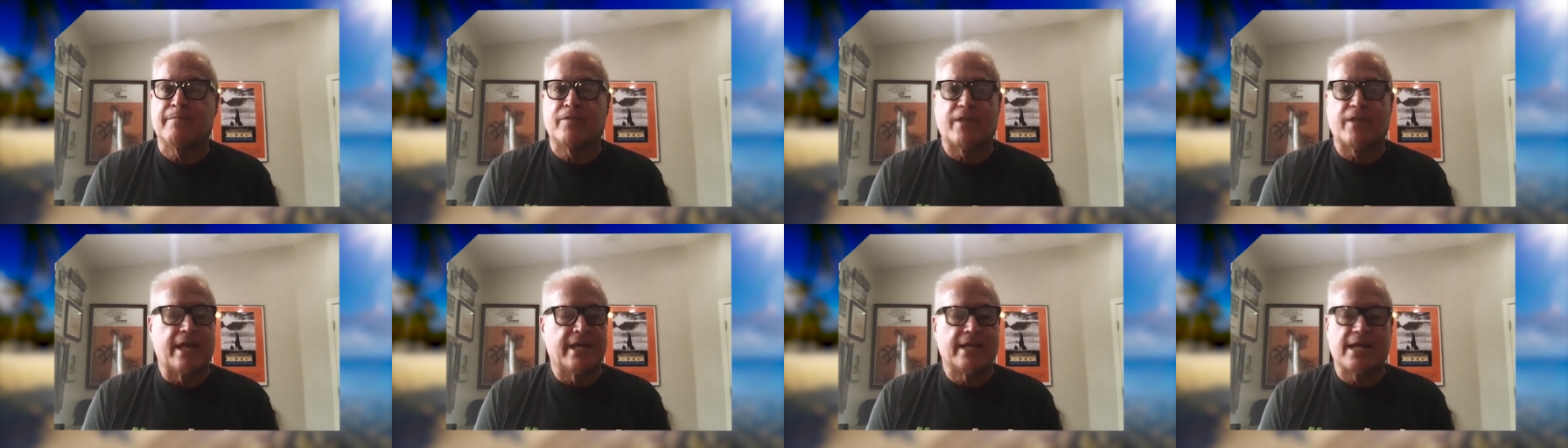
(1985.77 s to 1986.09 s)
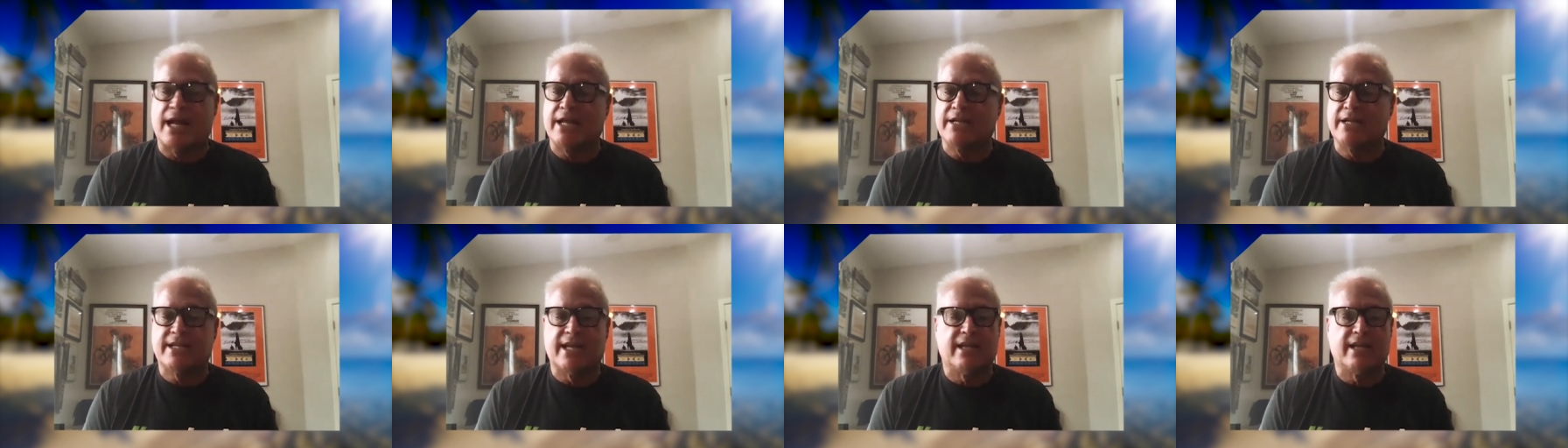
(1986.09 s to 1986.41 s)
And
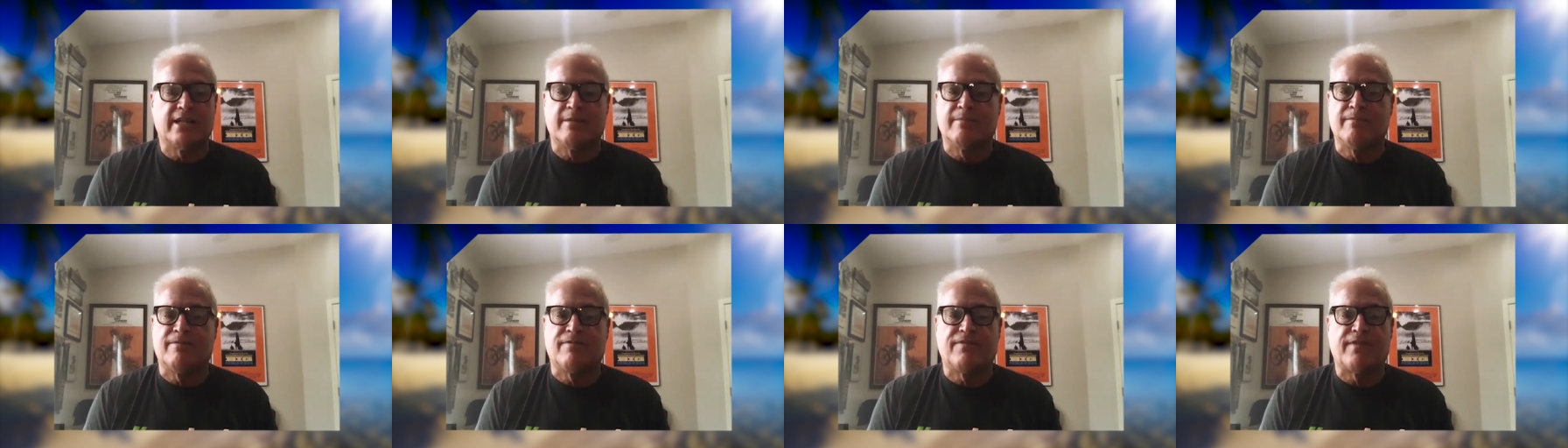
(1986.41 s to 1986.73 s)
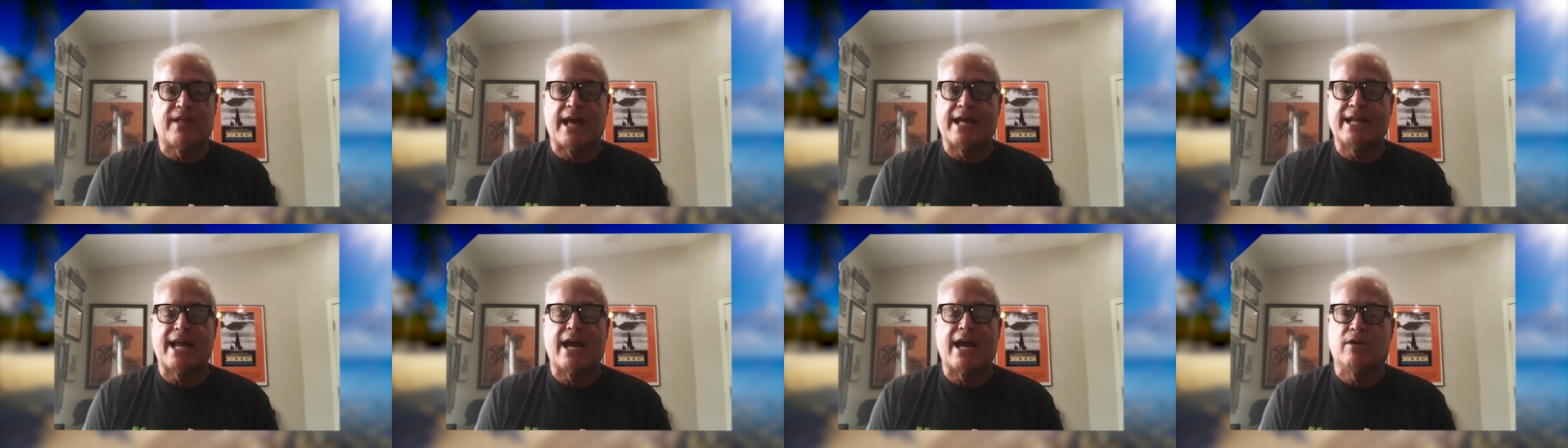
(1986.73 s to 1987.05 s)
I tell them
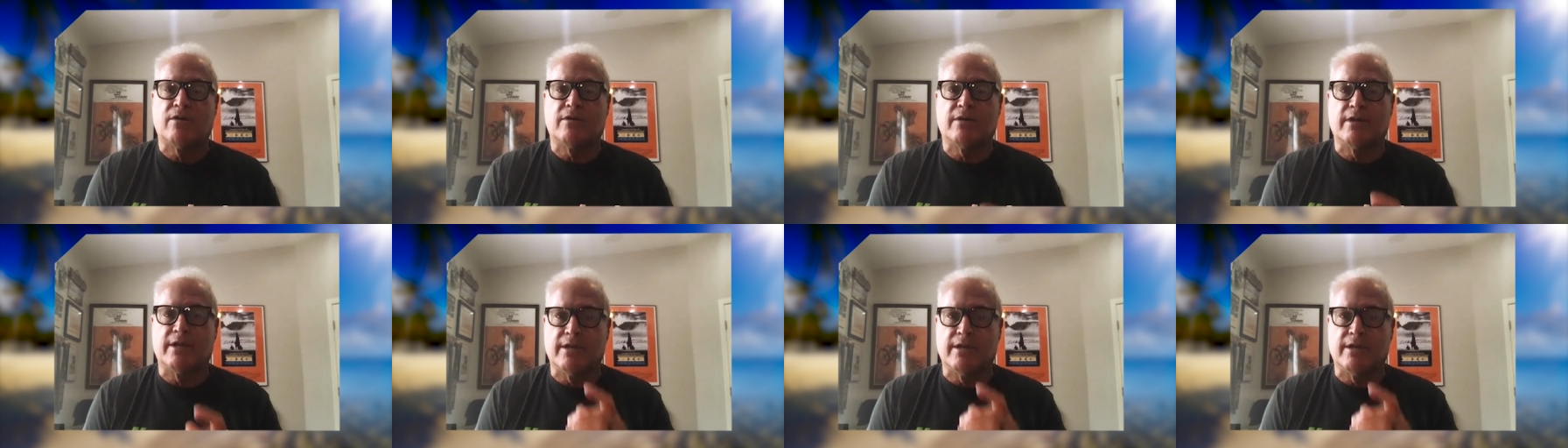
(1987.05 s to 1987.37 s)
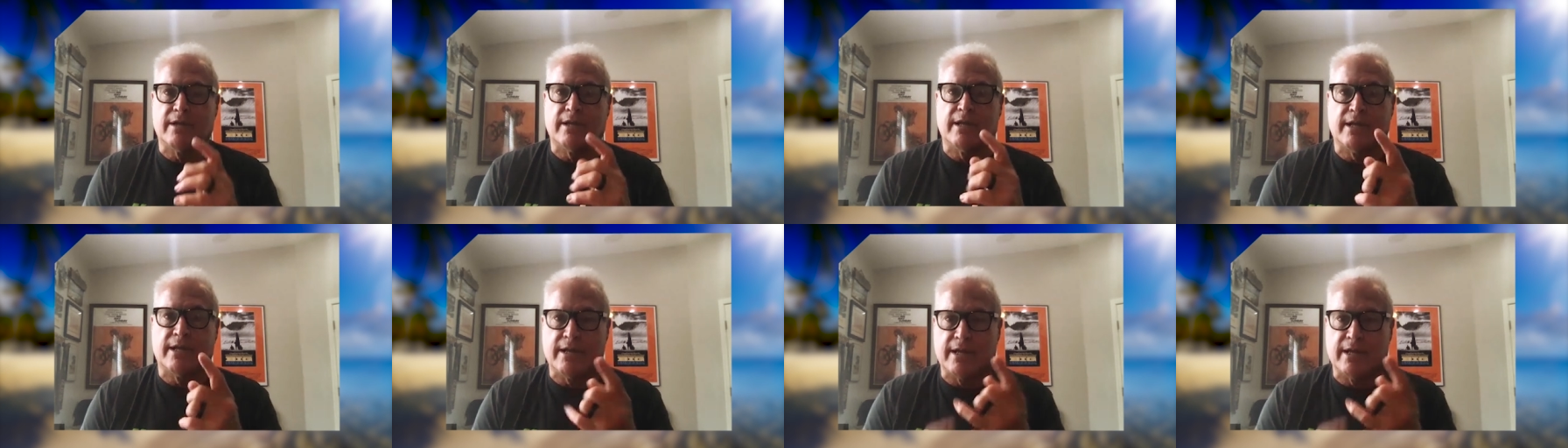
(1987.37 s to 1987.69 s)
flat out,
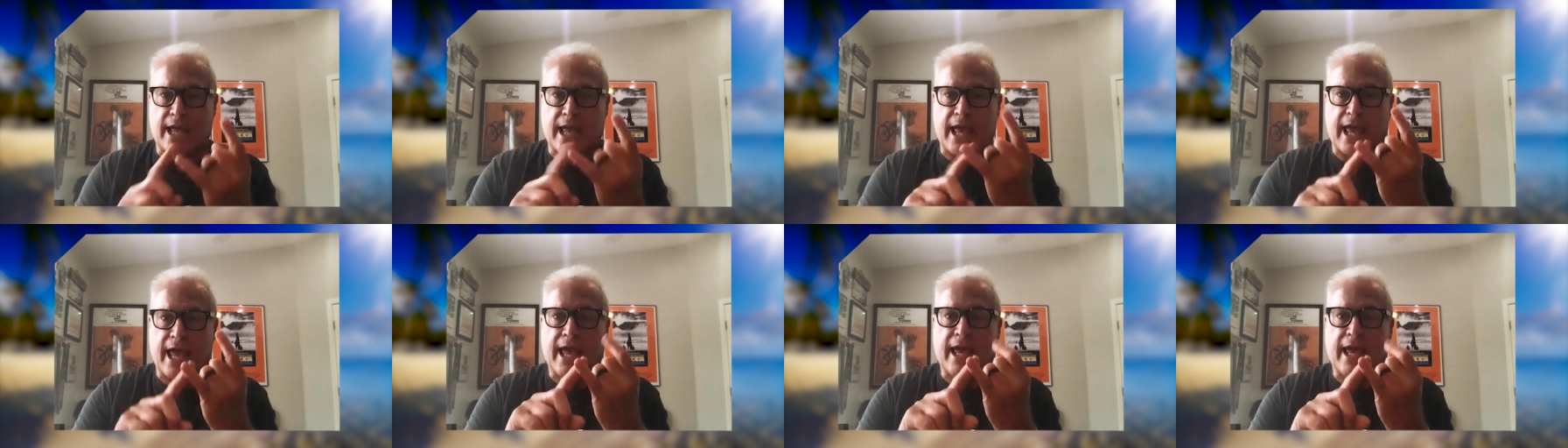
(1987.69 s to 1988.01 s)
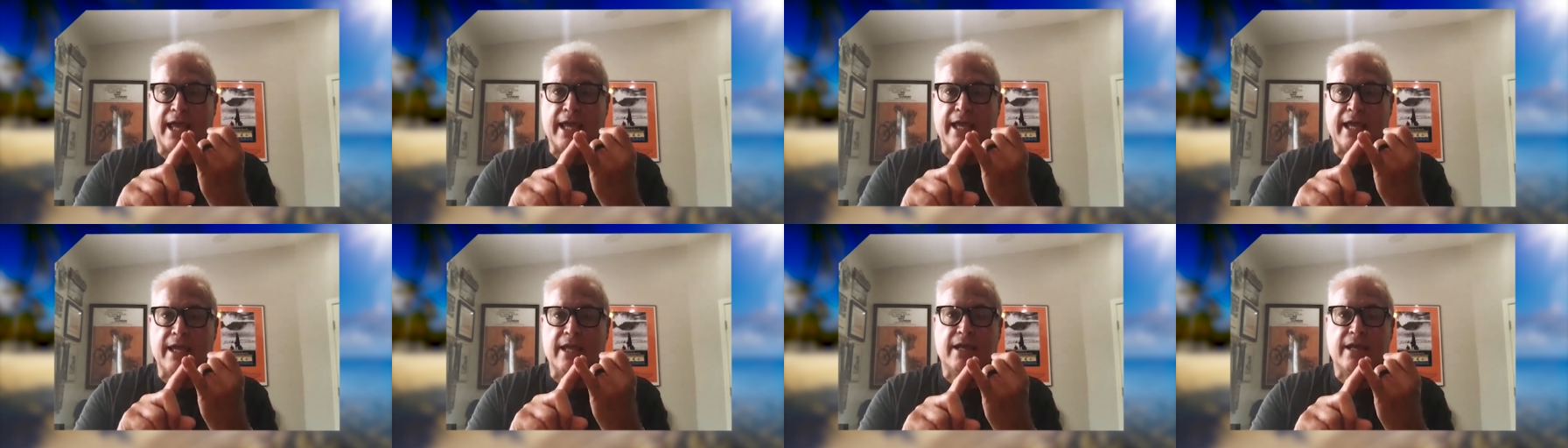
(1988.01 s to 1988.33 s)

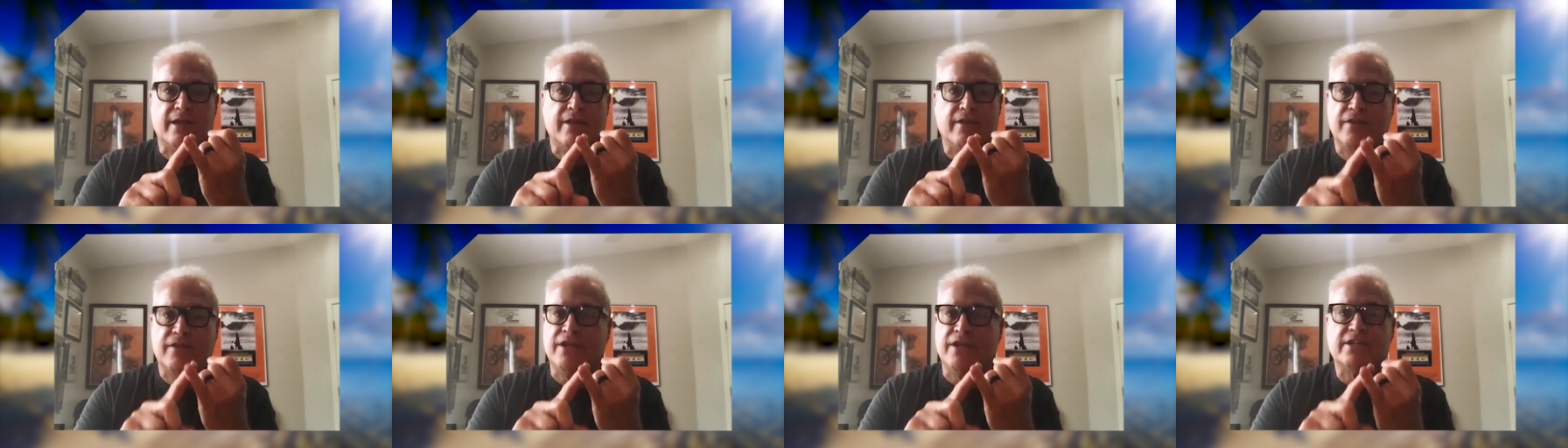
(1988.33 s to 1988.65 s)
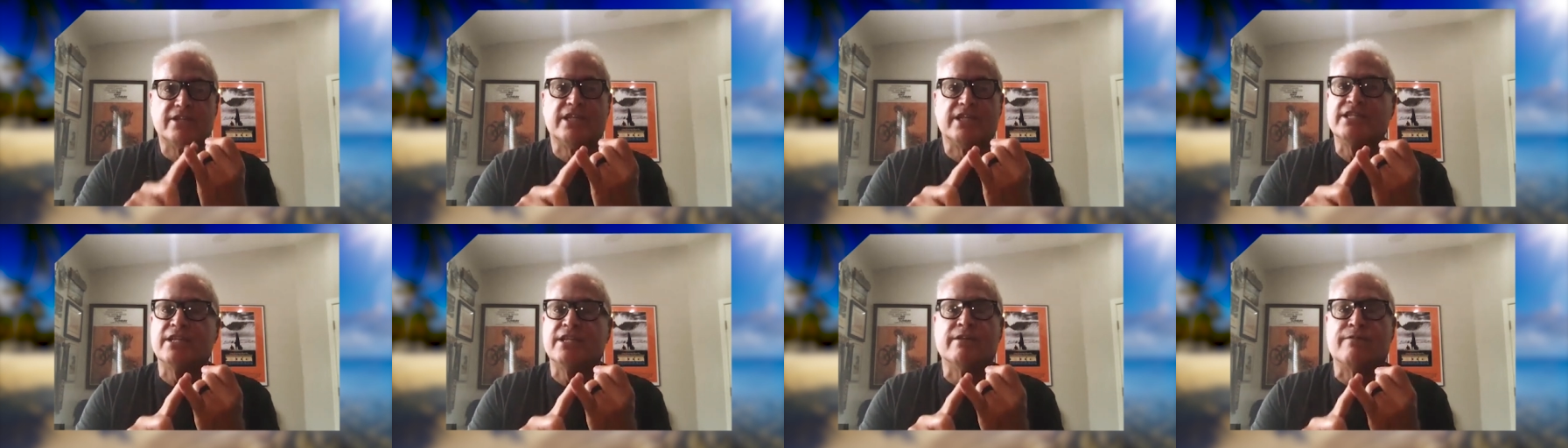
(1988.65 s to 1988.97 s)
A, this
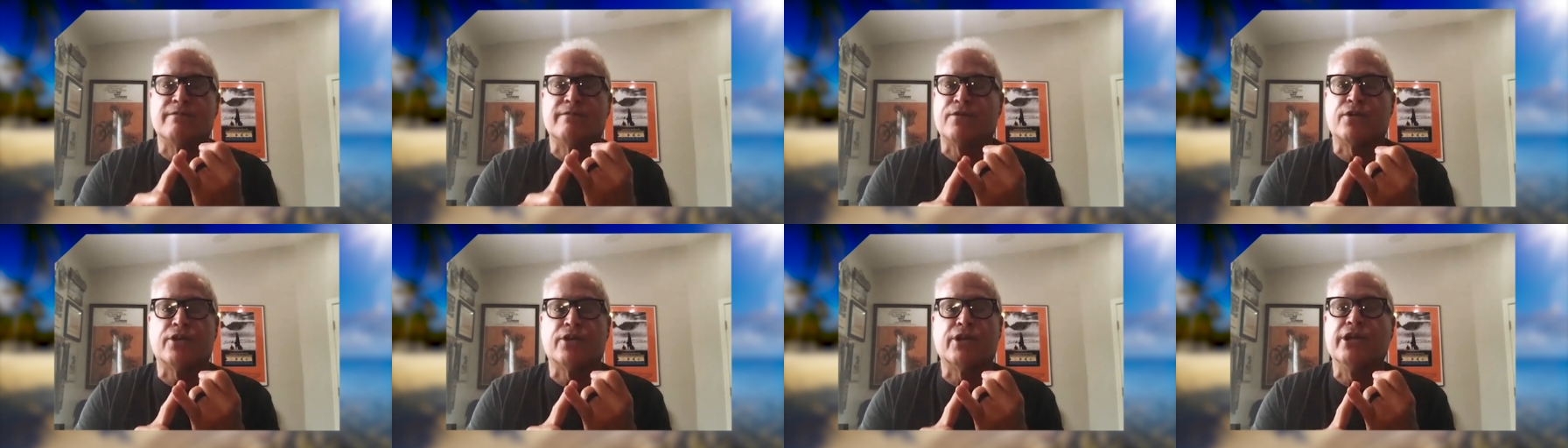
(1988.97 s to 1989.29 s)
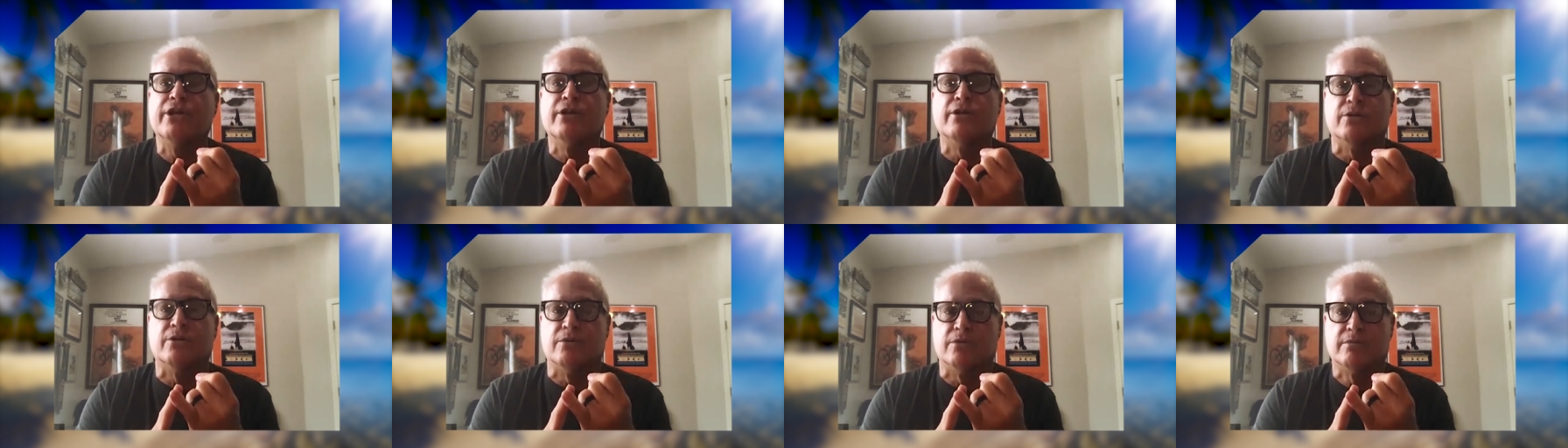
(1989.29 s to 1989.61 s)
isn't for
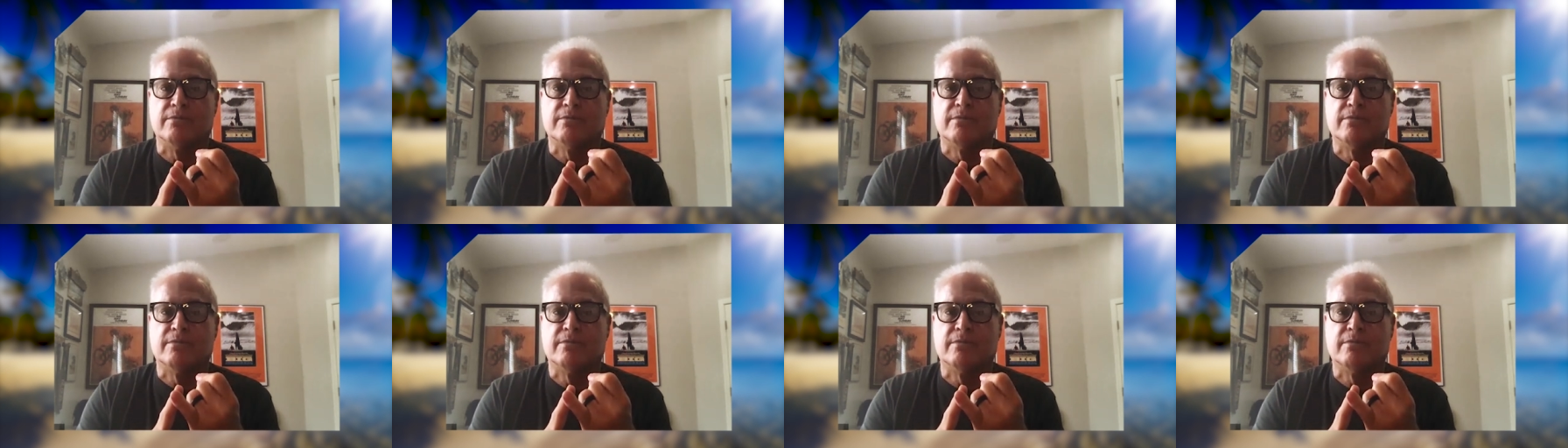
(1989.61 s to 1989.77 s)
you.